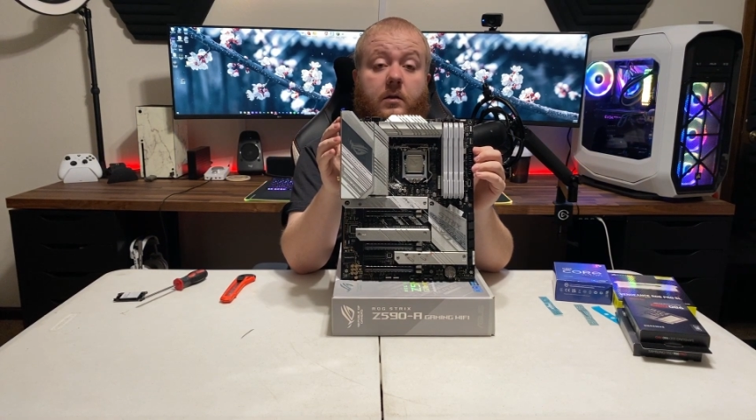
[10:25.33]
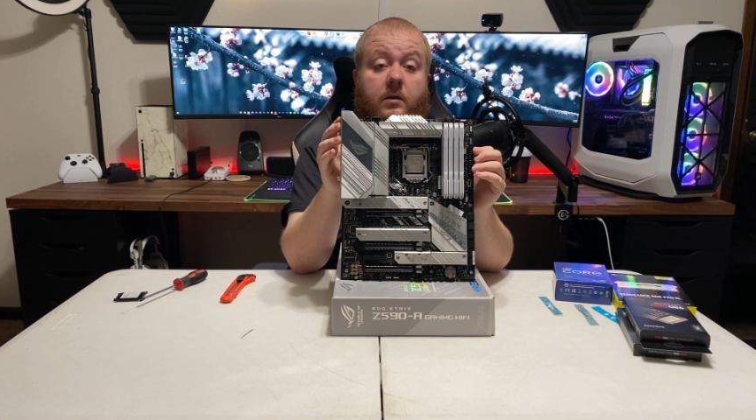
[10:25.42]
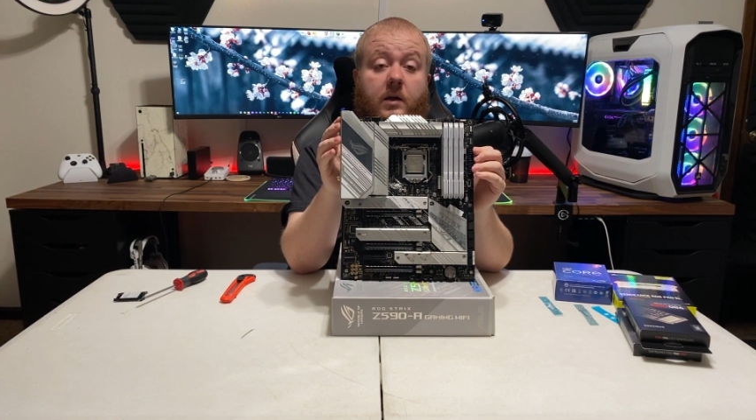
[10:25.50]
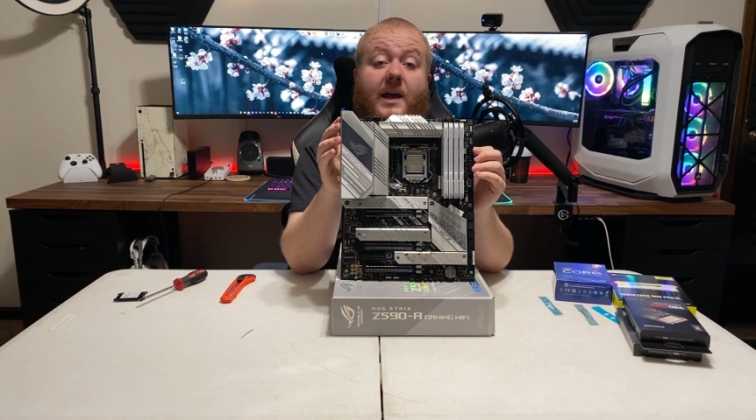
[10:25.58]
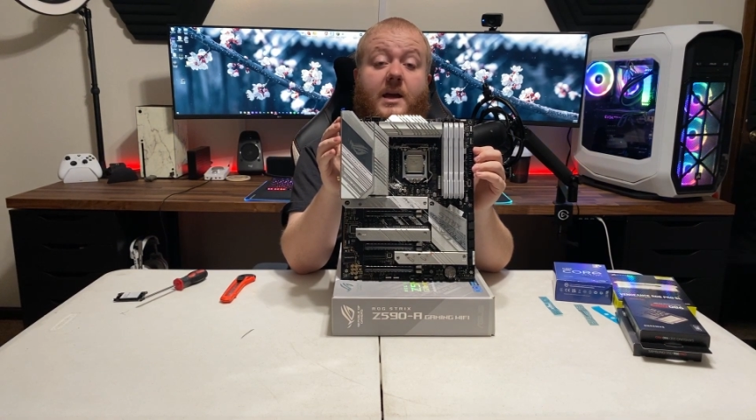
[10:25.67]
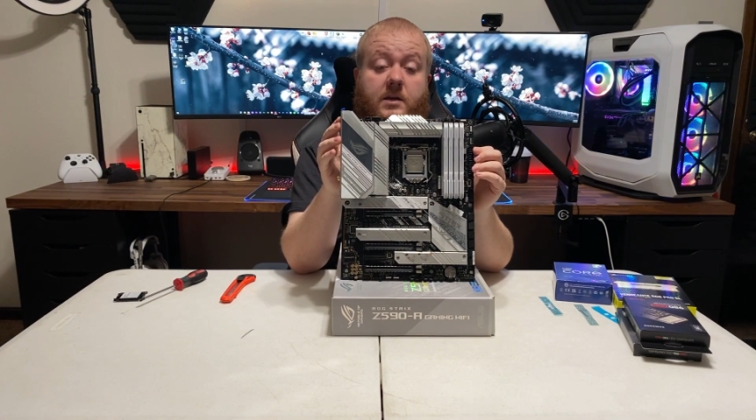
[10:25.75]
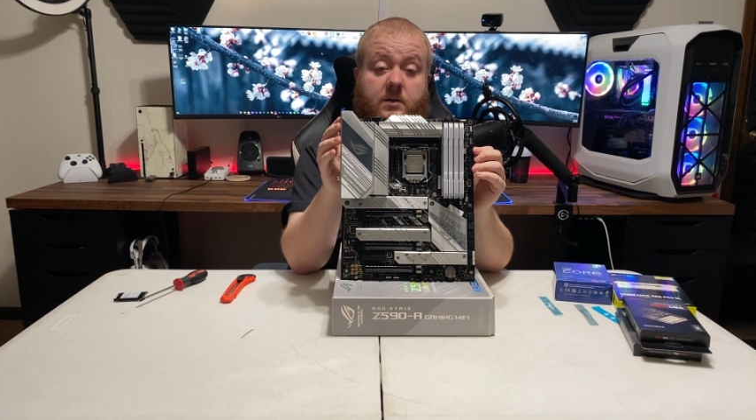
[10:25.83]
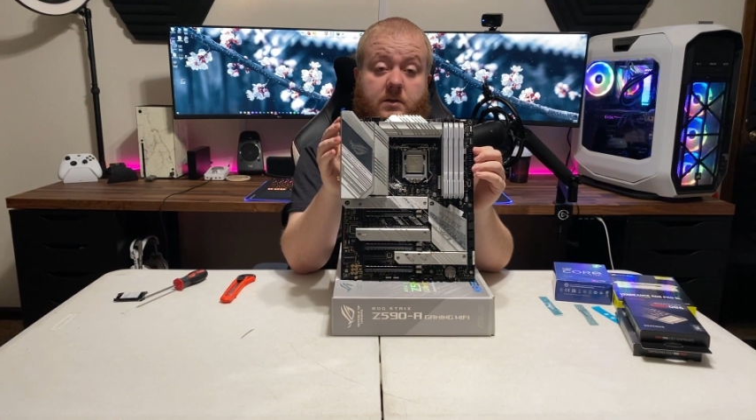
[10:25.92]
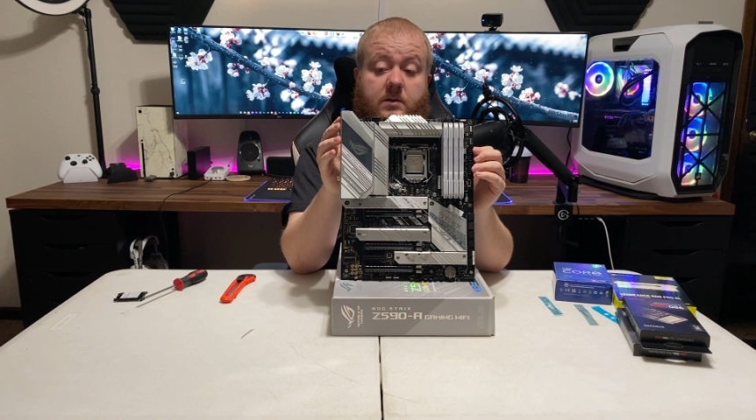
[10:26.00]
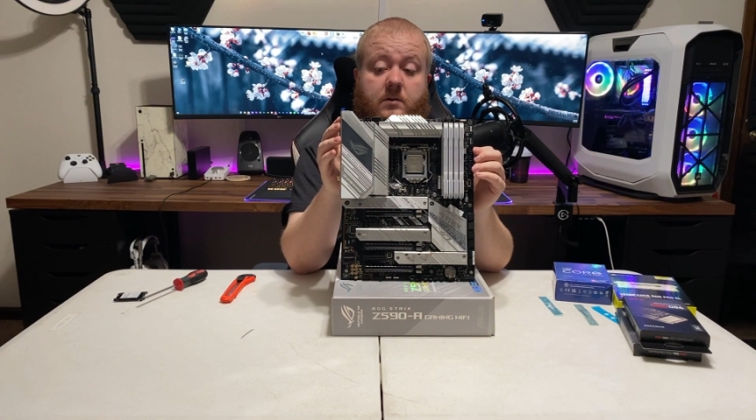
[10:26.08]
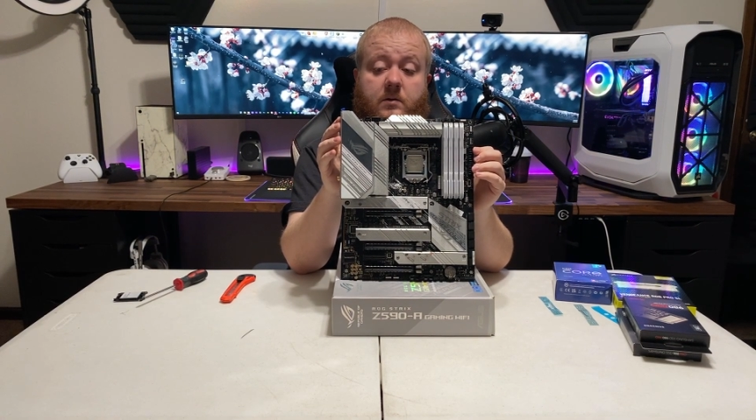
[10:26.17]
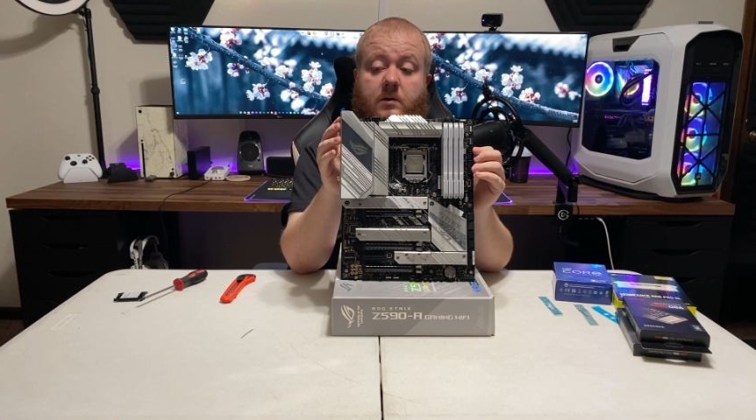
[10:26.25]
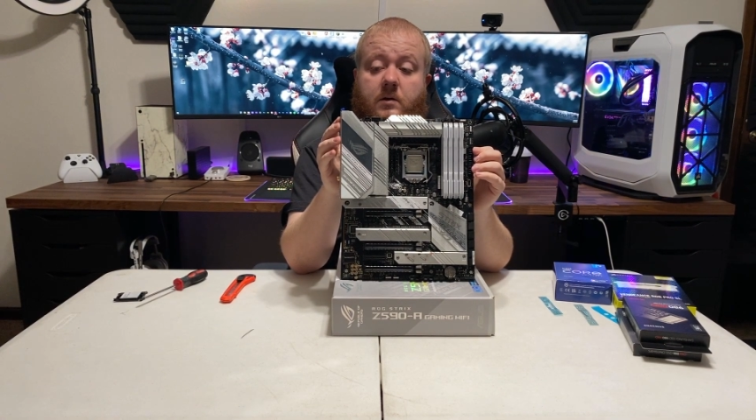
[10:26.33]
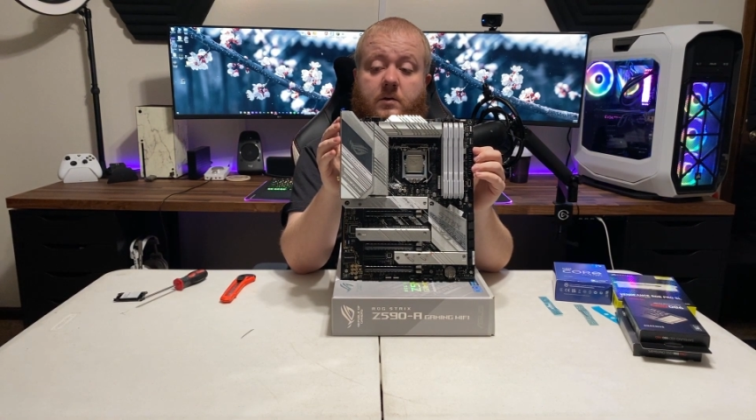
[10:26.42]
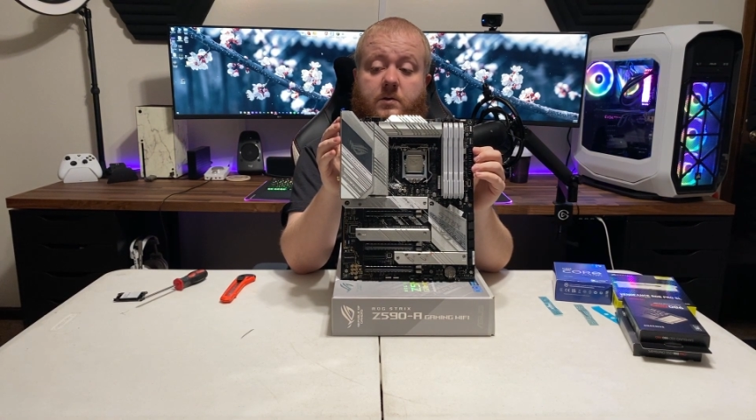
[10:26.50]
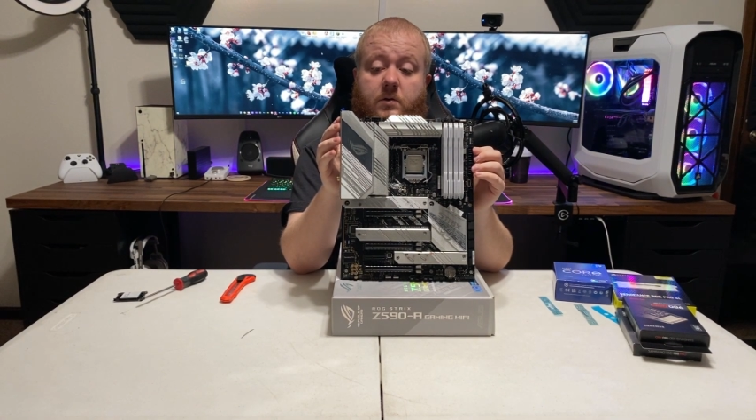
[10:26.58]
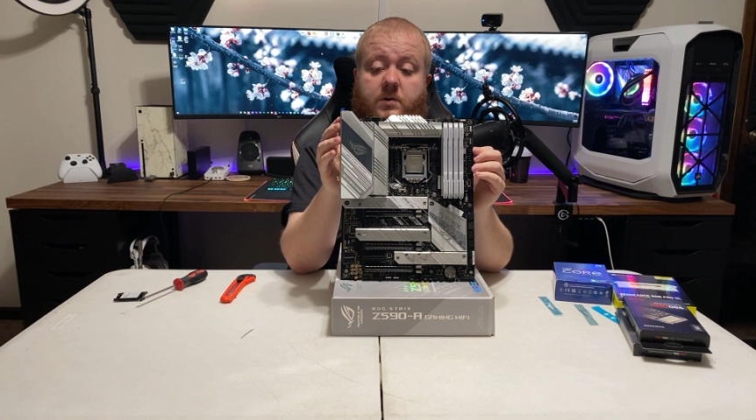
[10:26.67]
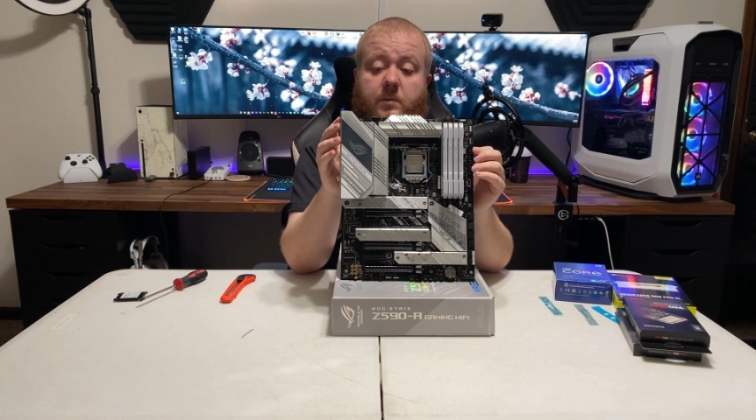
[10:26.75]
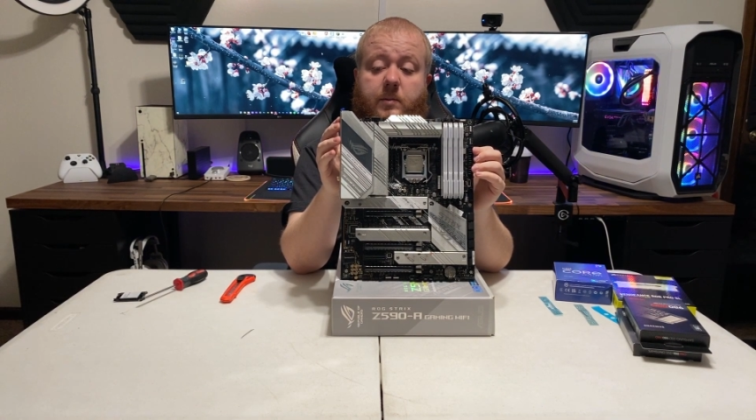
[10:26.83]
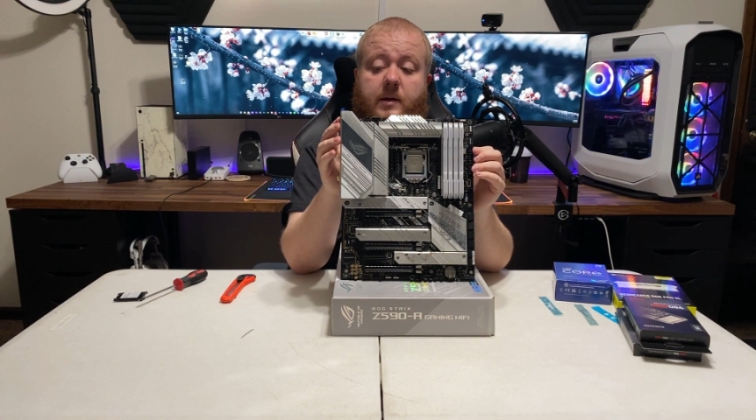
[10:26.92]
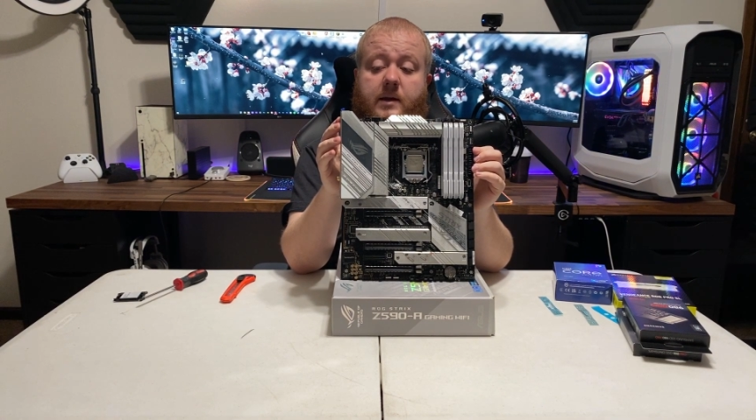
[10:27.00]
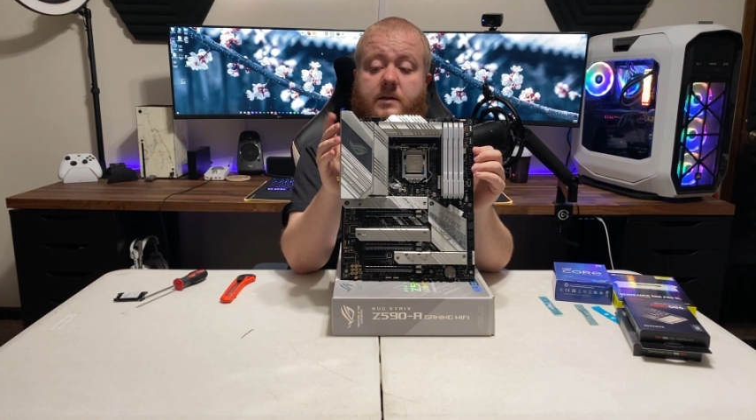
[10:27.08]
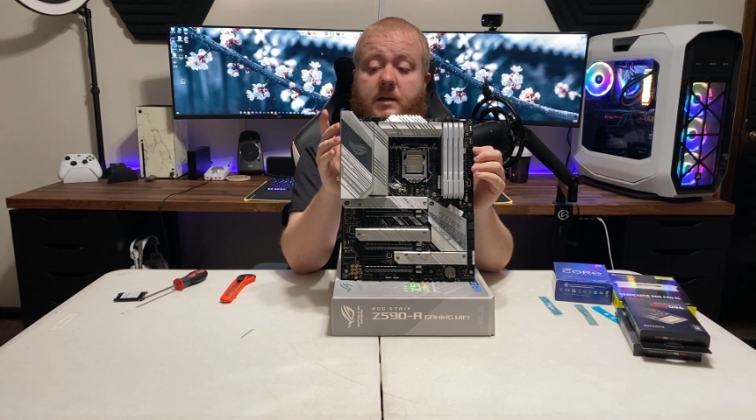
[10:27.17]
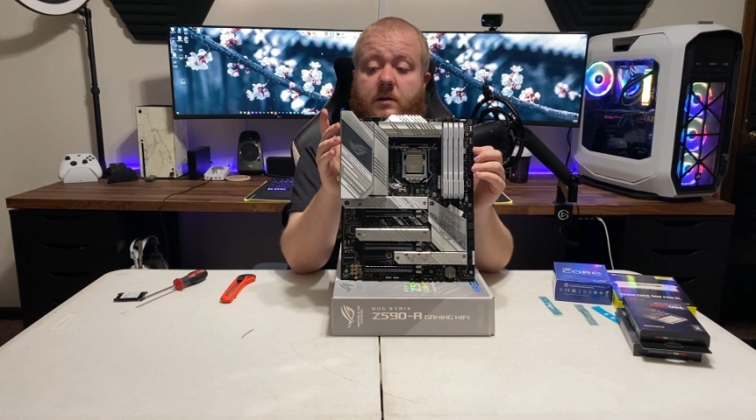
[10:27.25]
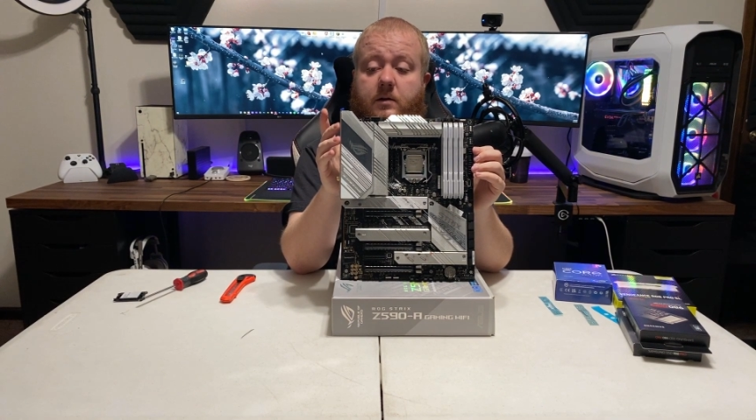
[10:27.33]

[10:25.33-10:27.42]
case. So it's gonna be easy.